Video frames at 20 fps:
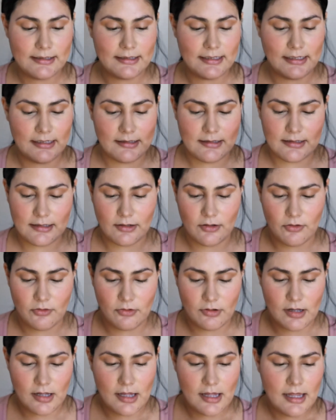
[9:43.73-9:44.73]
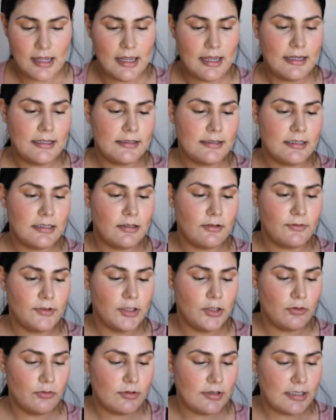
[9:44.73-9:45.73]
stick, so instead of
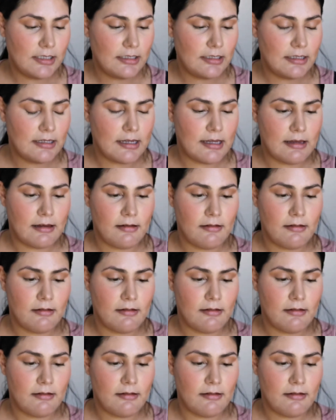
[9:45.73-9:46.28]
using